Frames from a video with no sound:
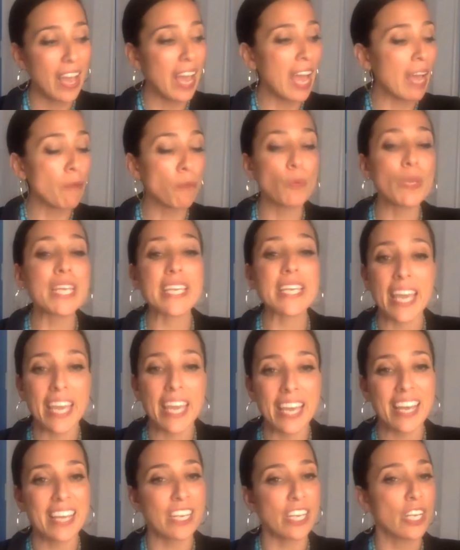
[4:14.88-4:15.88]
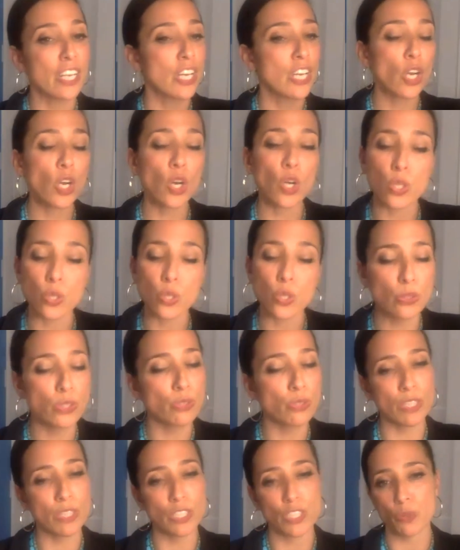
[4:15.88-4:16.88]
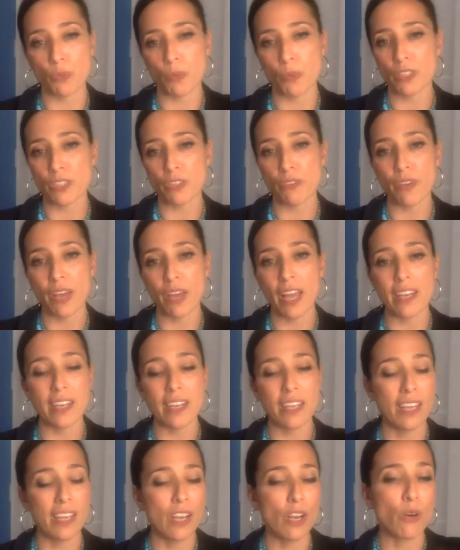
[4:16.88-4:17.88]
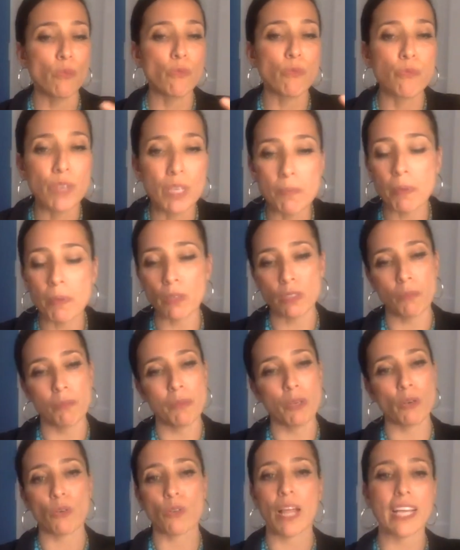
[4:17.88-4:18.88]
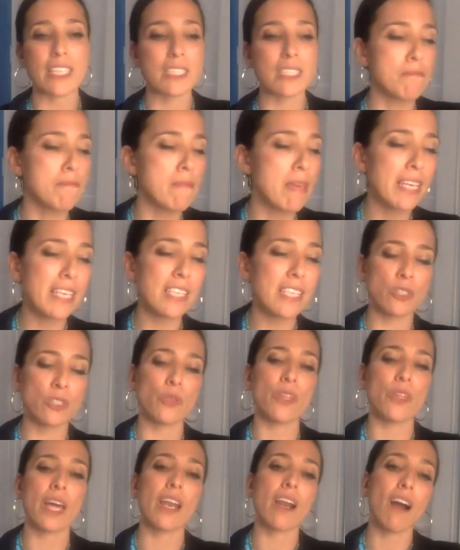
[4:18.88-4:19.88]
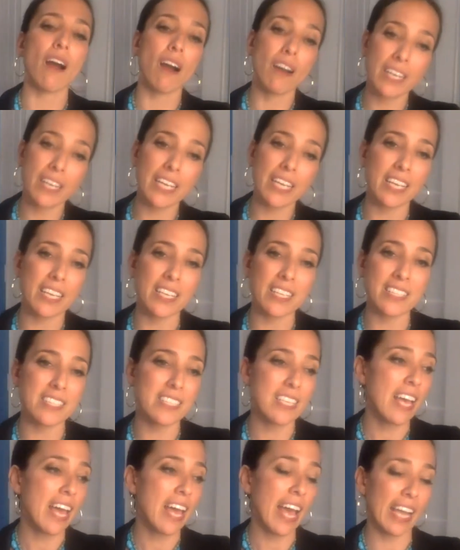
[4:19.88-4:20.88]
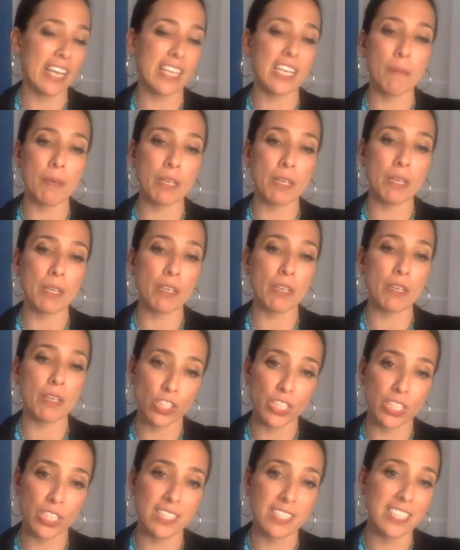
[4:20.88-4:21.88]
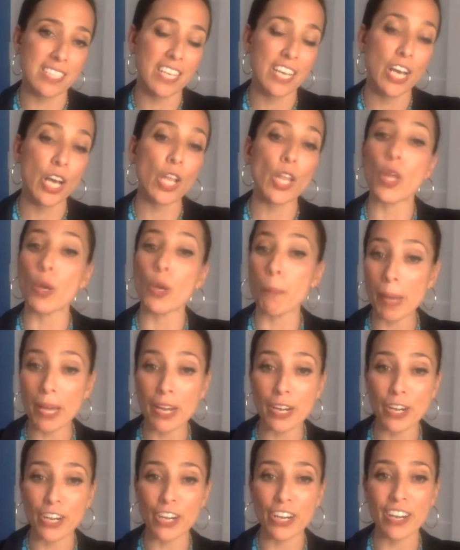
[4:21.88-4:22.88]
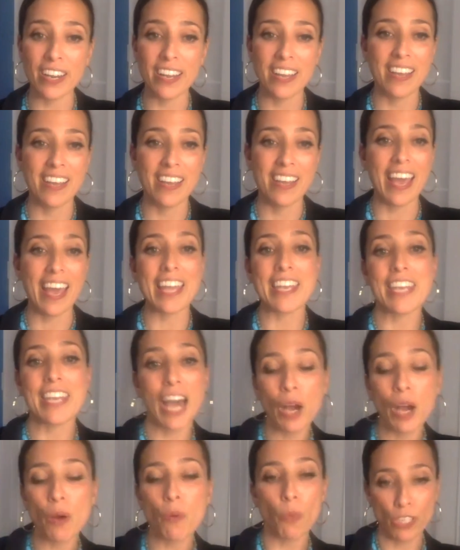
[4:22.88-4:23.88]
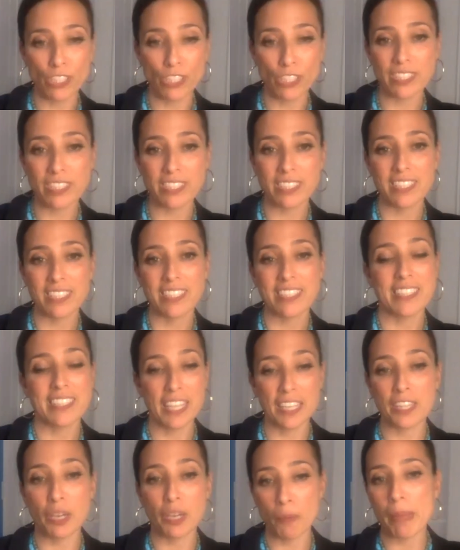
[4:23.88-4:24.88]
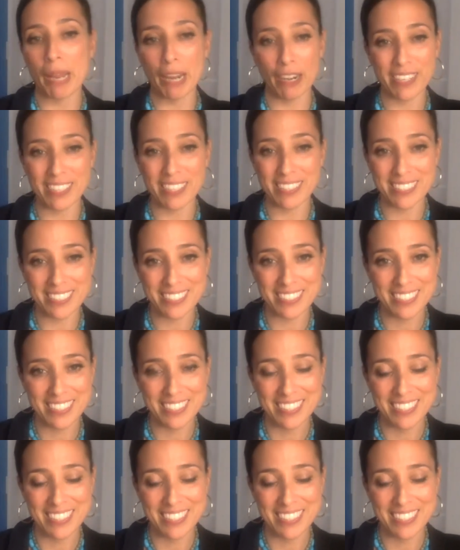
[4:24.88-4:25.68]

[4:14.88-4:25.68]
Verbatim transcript: and we can close the racial wealth divide, rebuild the middle class, make it so that our kids' economic fortunes look better and not worse than their parents.